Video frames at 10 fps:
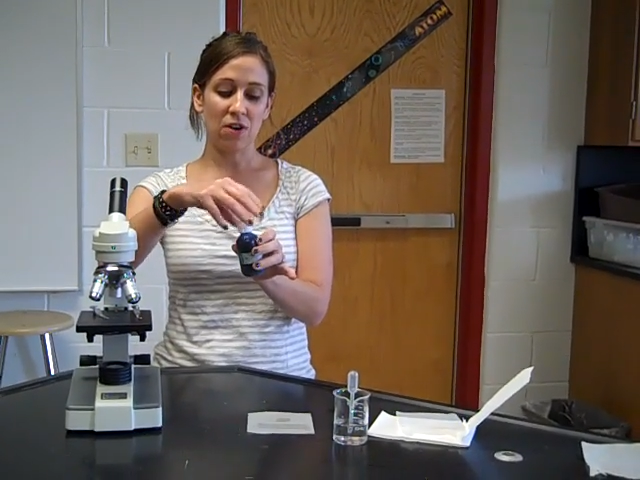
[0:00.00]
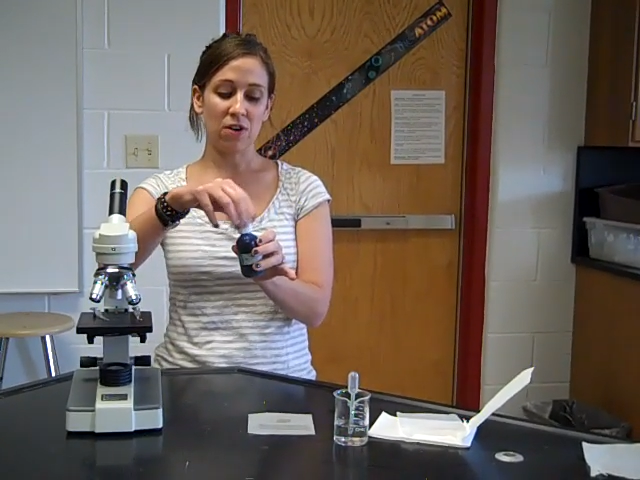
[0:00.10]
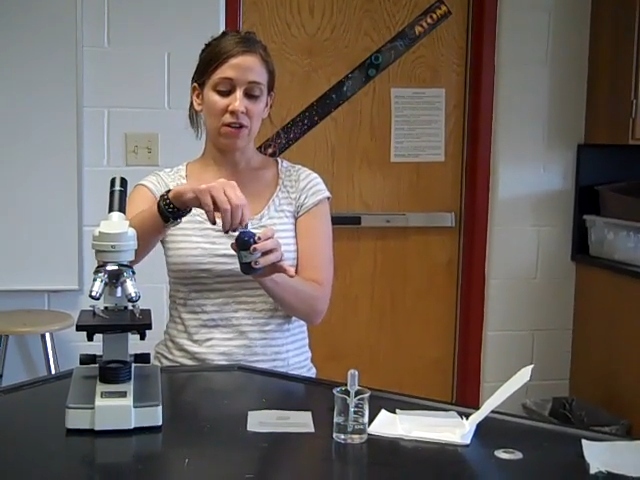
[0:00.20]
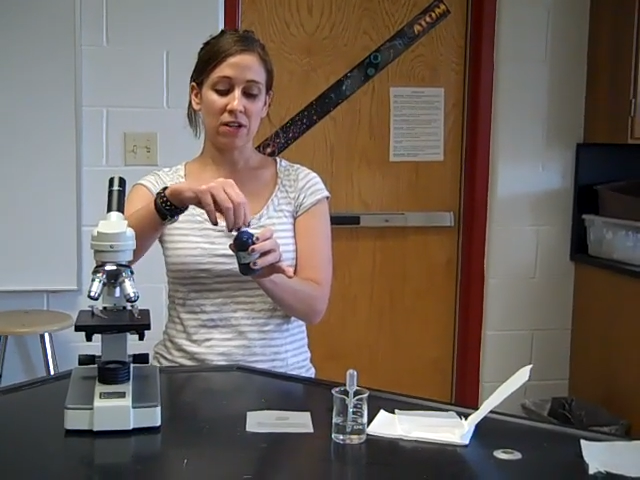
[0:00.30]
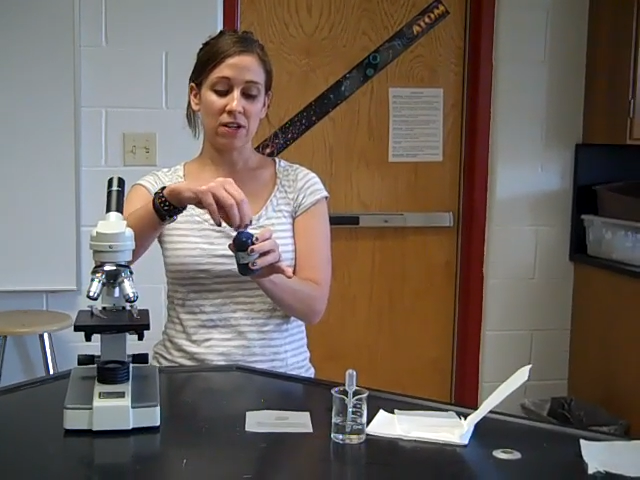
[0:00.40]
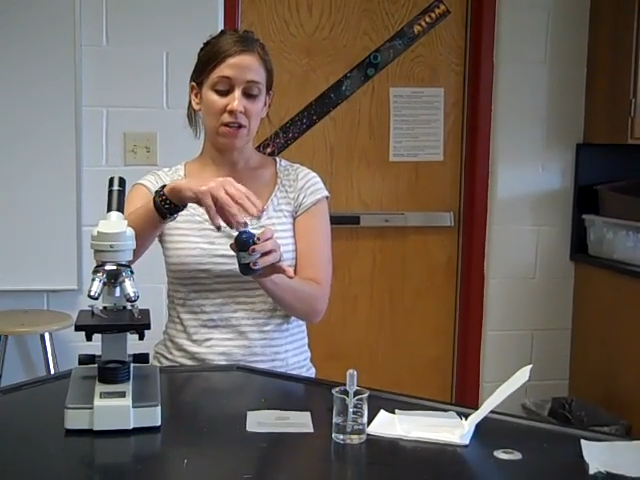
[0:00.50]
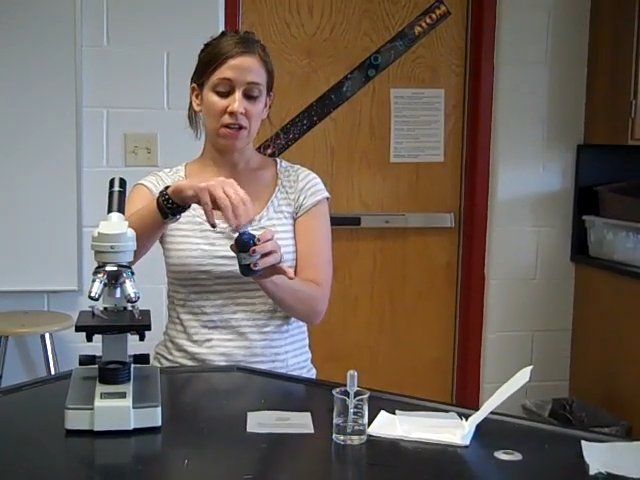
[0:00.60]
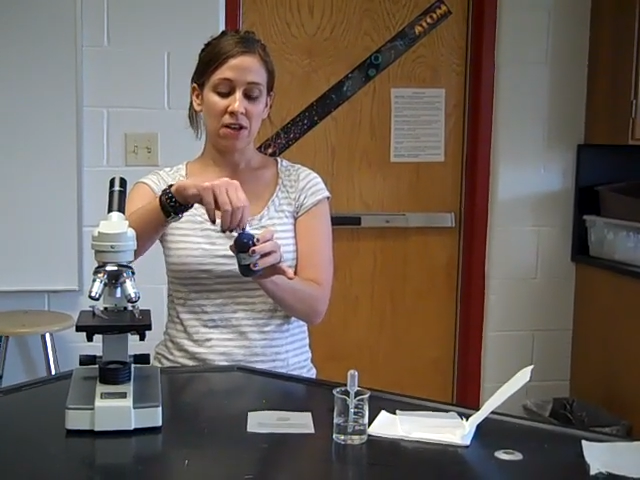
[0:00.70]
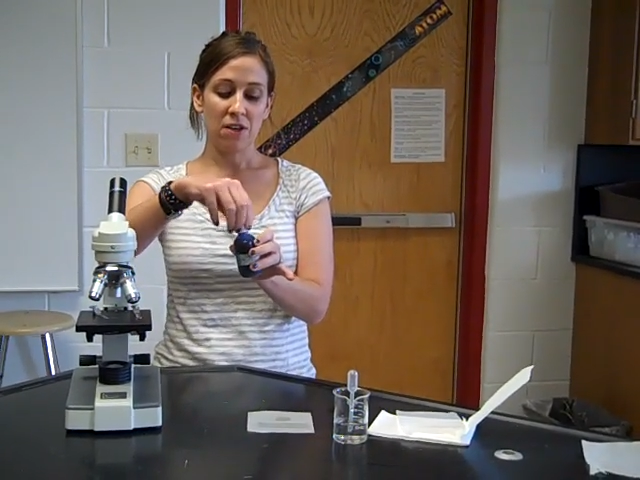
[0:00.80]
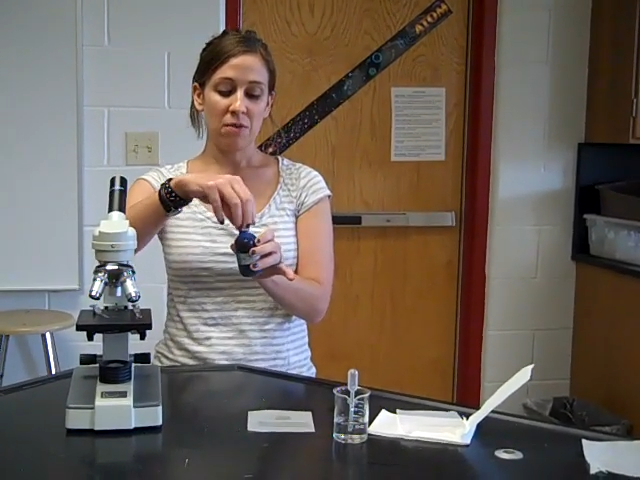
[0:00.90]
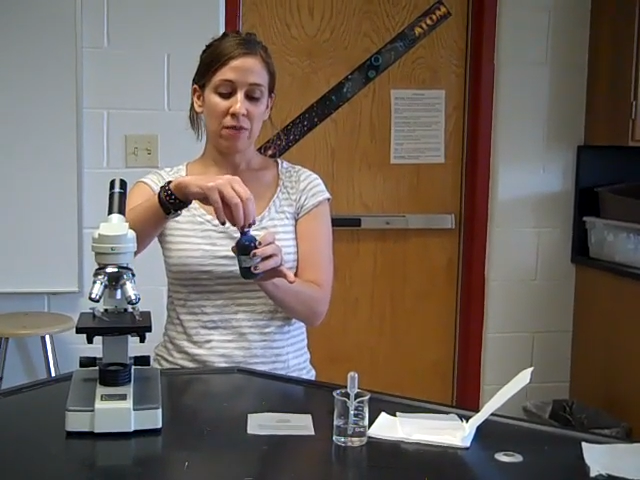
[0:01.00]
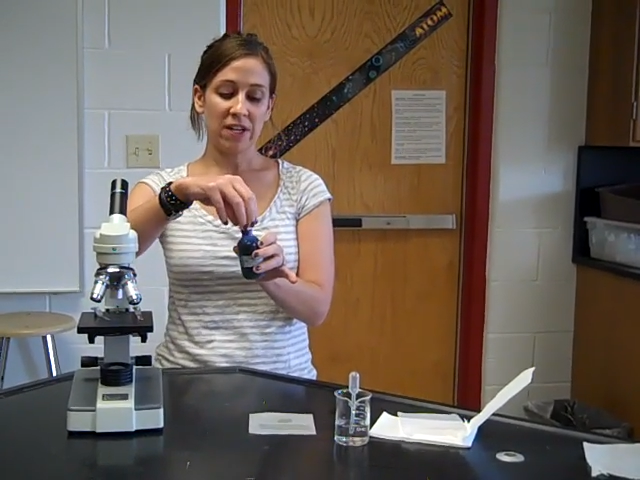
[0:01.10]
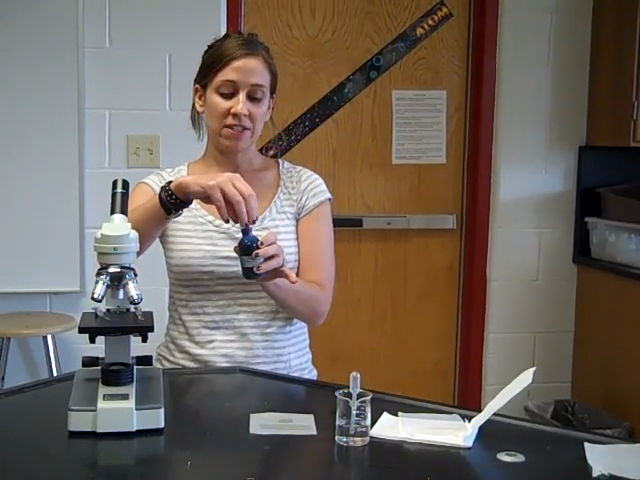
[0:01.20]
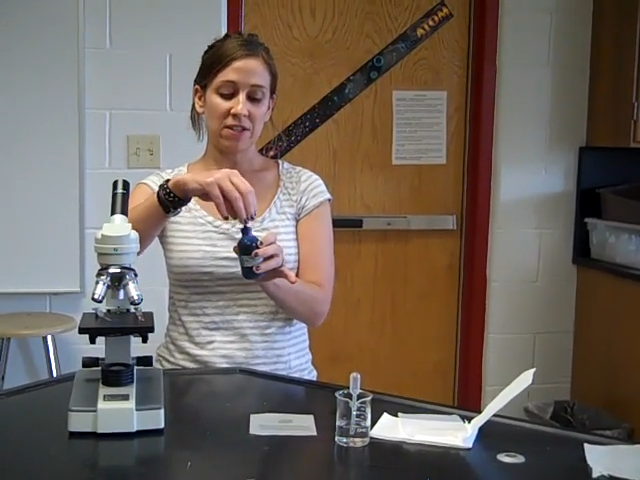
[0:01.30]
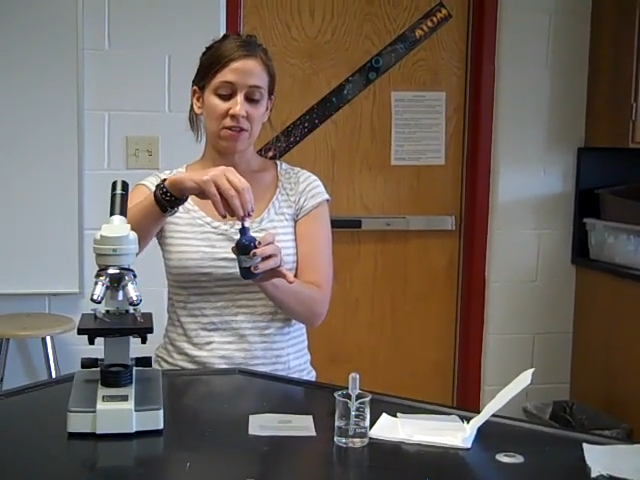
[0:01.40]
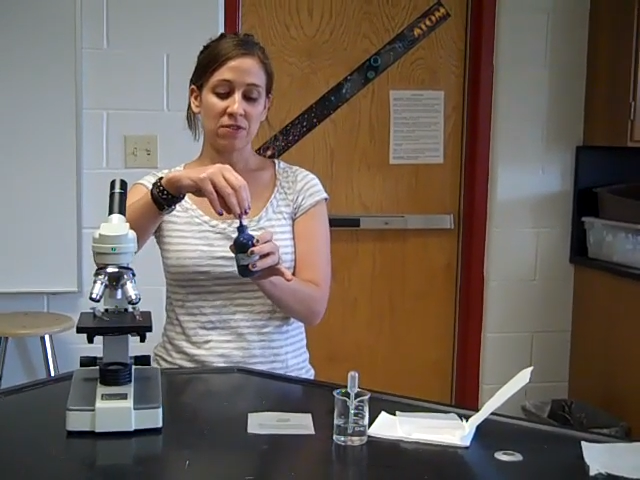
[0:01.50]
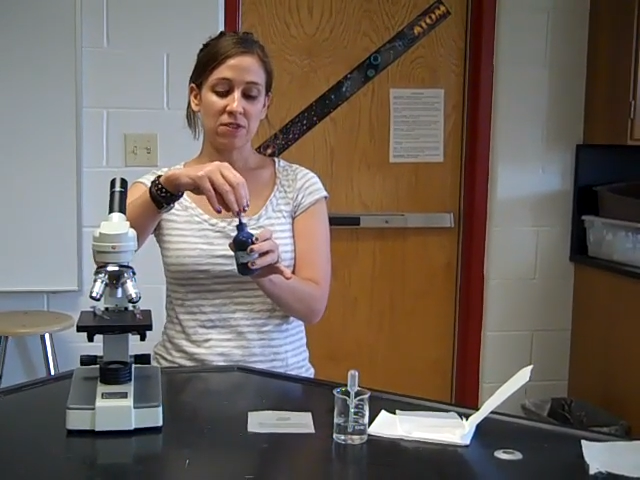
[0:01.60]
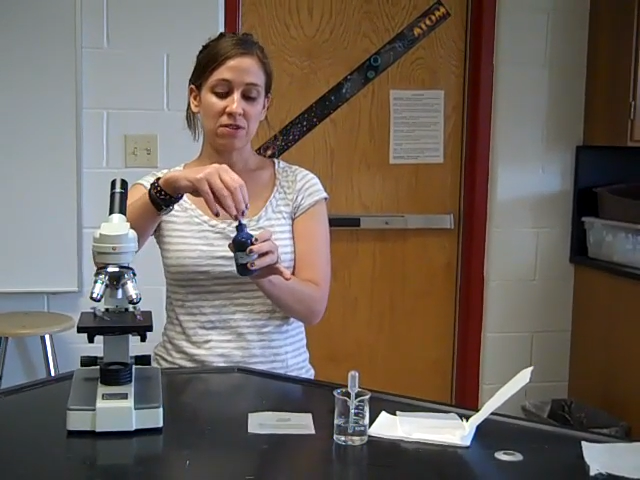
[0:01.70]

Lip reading: on my cells.